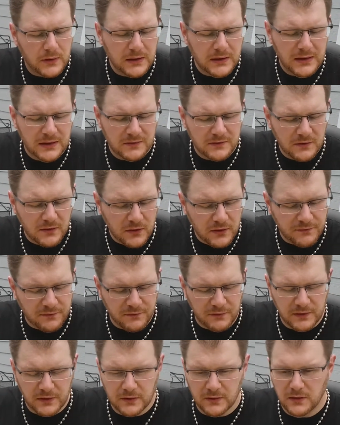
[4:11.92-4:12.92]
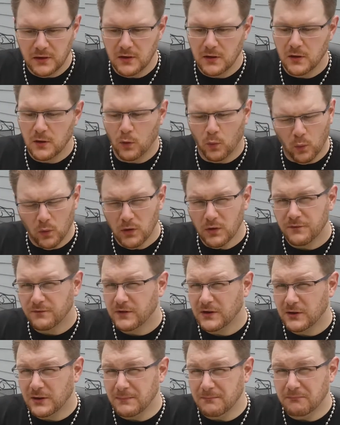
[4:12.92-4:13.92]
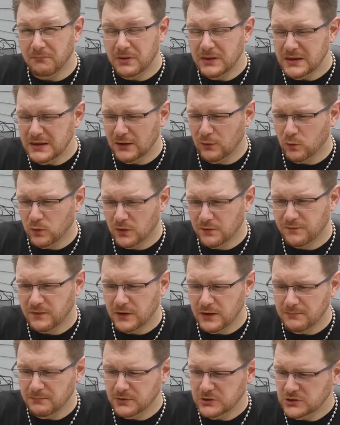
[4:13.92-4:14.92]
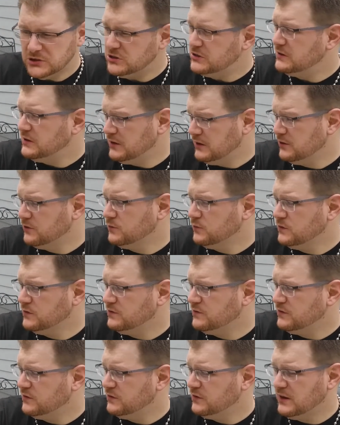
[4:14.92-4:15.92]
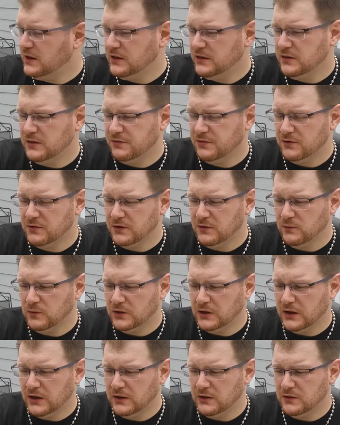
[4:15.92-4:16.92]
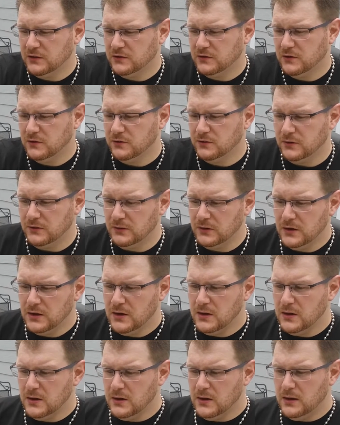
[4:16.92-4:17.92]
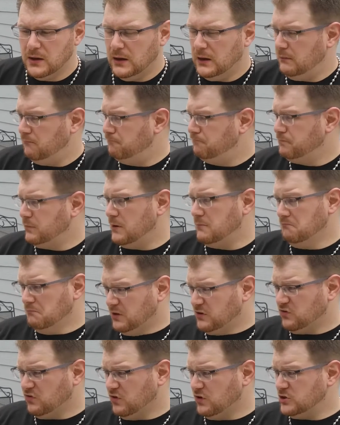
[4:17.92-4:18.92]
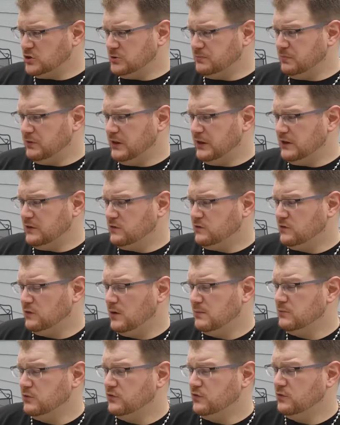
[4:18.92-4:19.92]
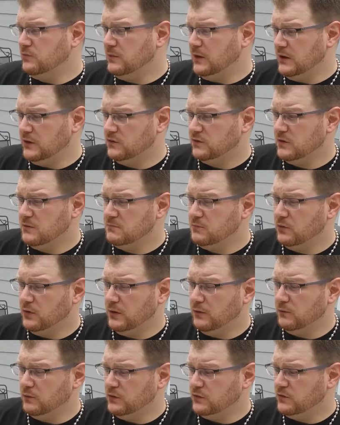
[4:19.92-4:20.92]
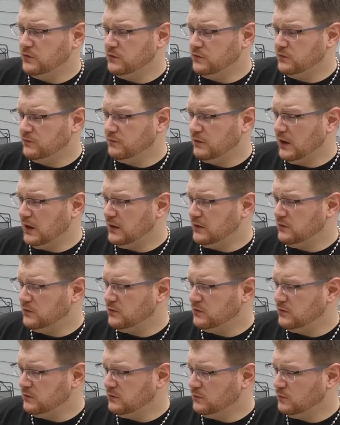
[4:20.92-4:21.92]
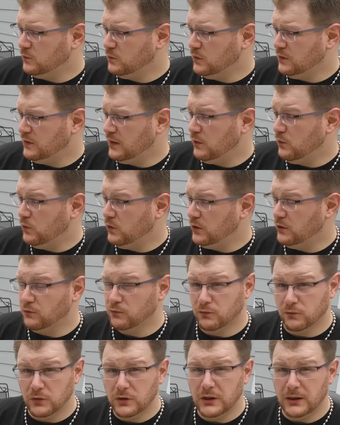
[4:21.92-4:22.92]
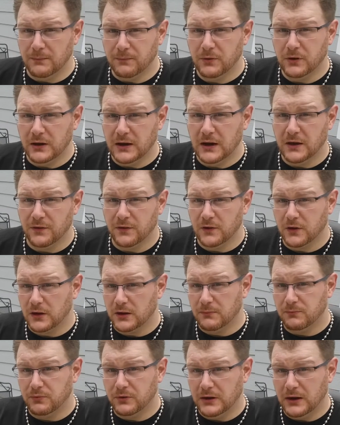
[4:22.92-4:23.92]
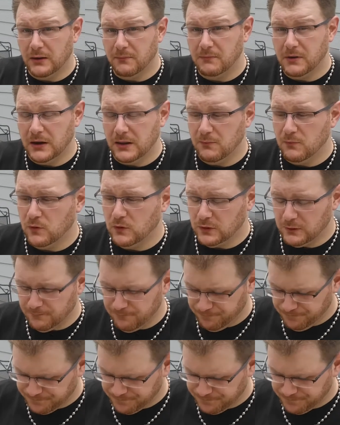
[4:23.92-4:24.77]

get off there, weren't very big, weren't very bushy. The other ones that are down in the 31-gallon tote are, they're much larger plants, so I'm assuming at some point, once those have gotten to where they want to really put out, they're going to put out many more.